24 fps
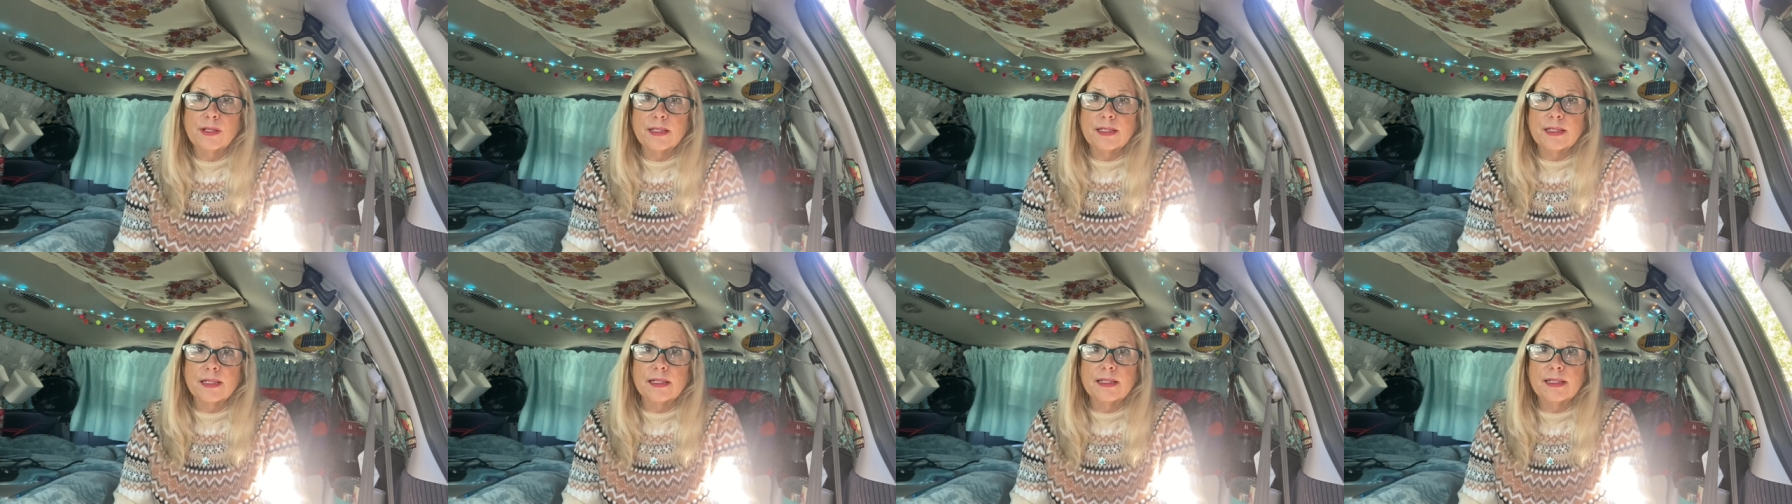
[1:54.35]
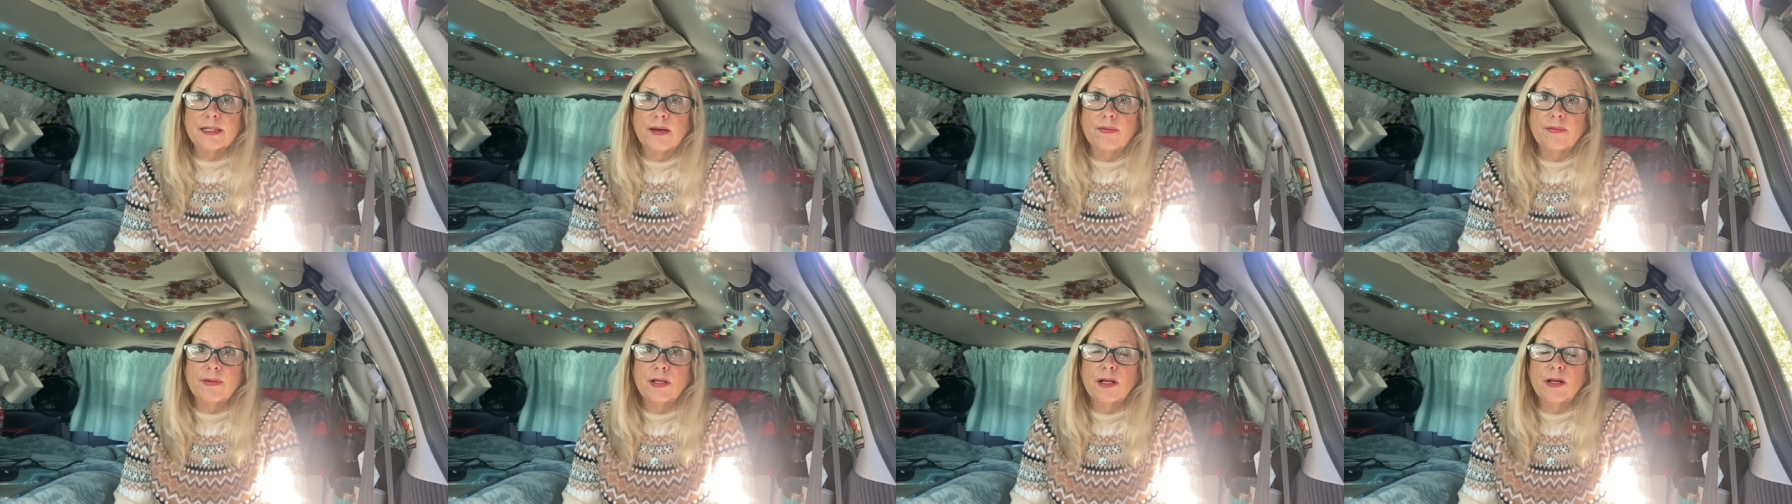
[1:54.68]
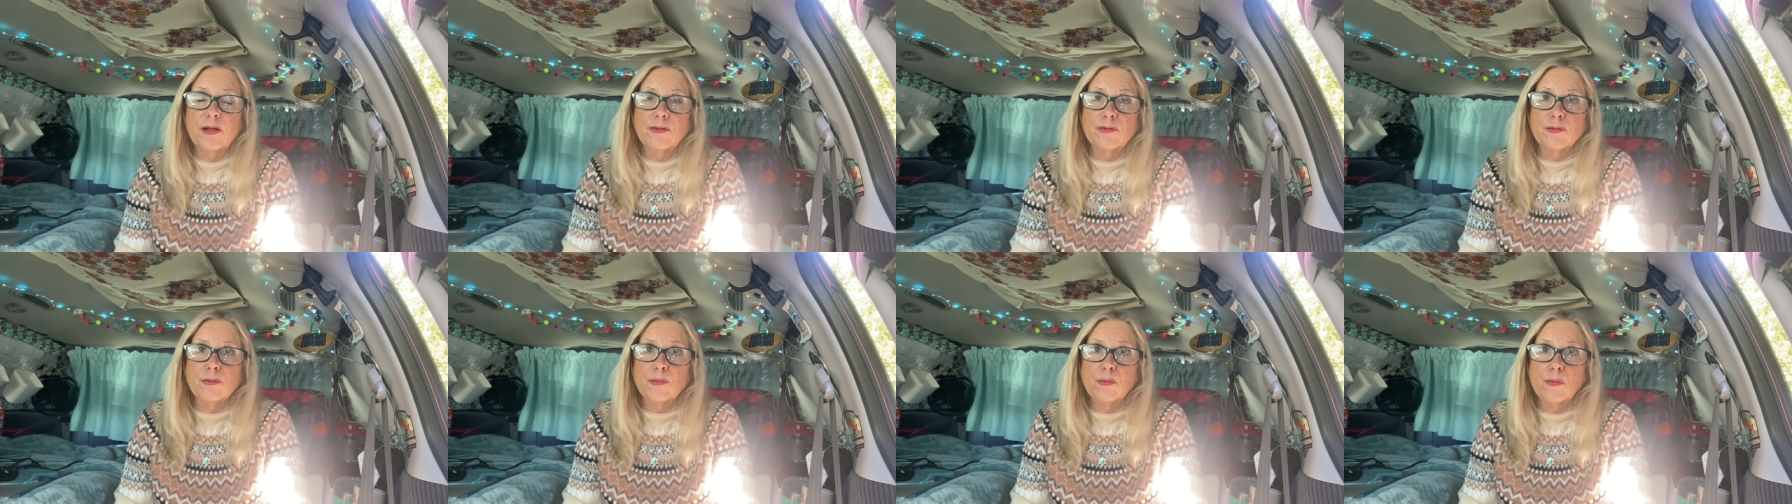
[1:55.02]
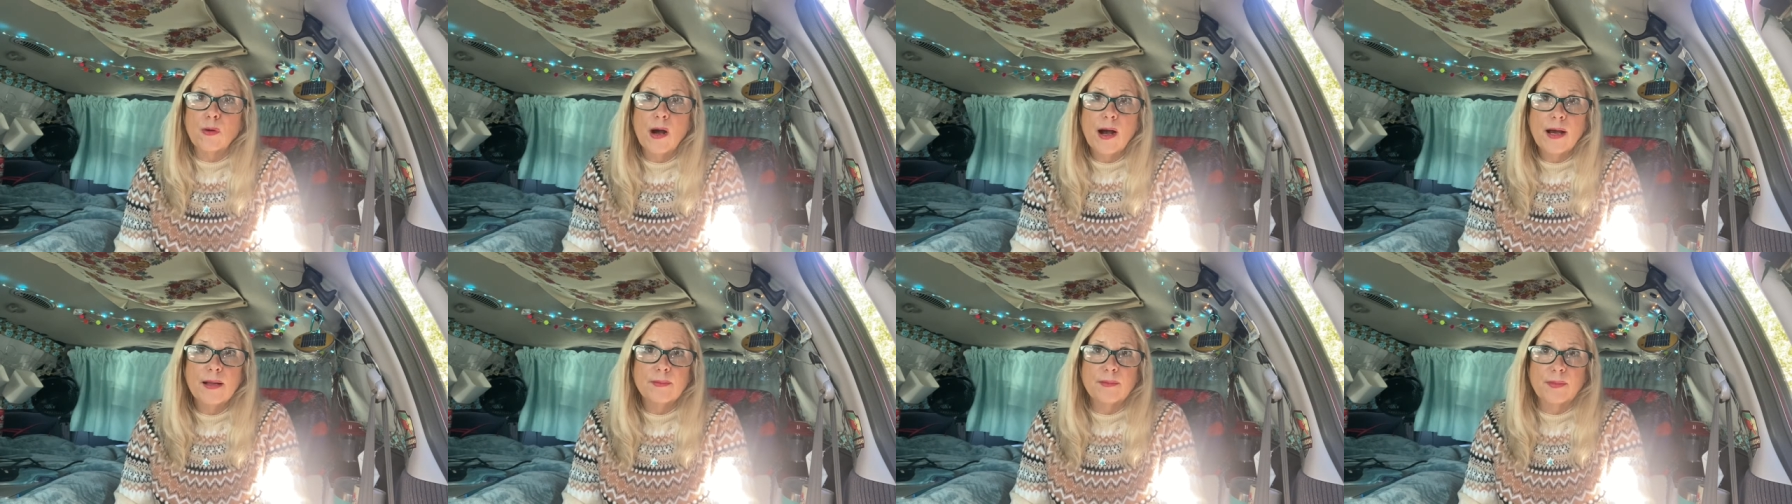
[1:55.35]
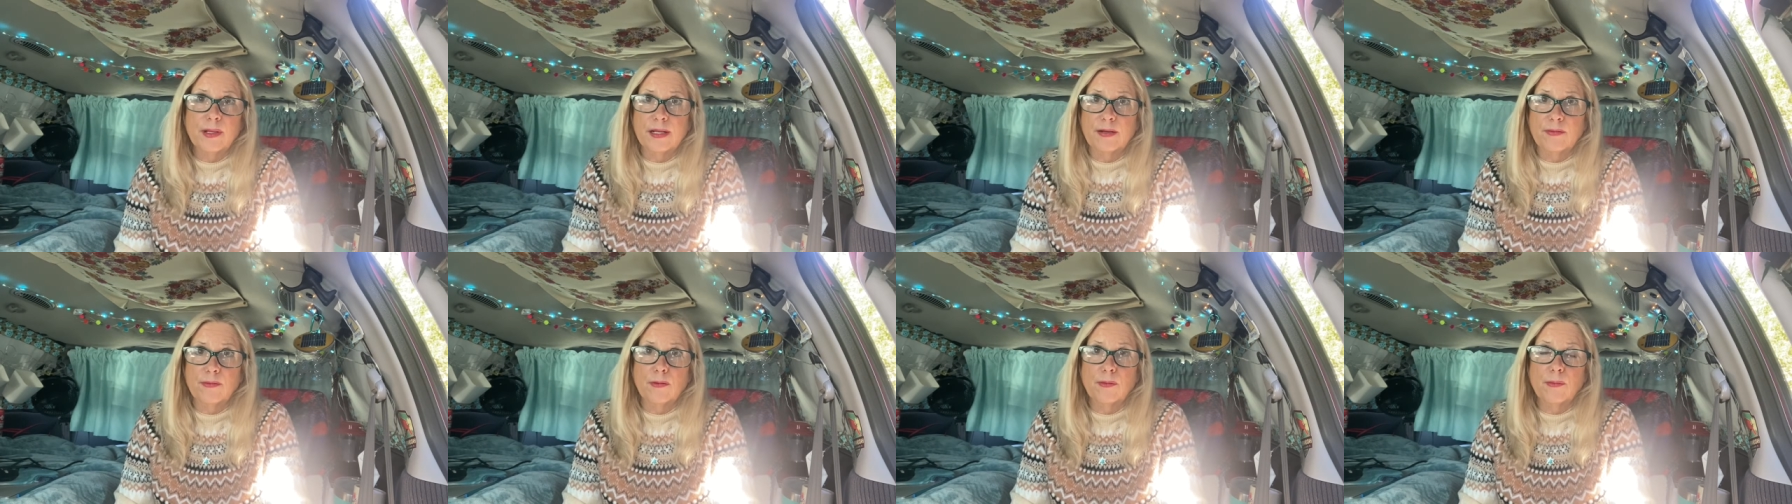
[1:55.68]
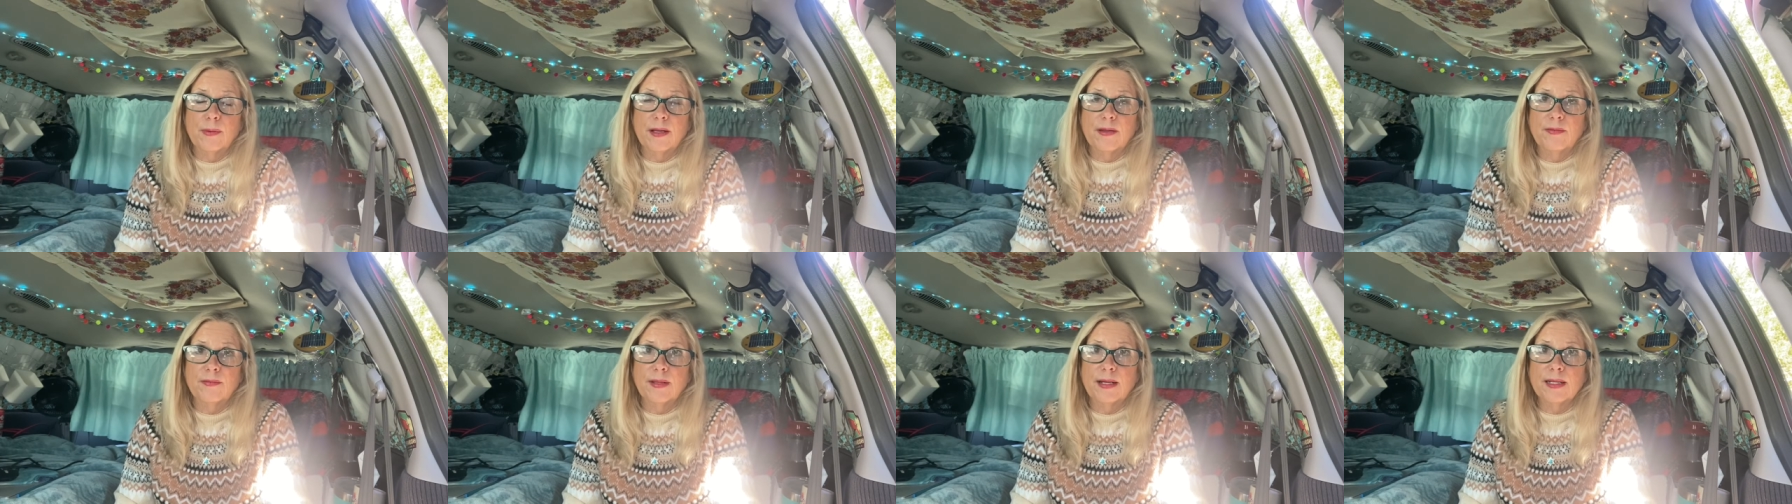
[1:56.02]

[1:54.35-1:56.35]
is a 700-watt microwave.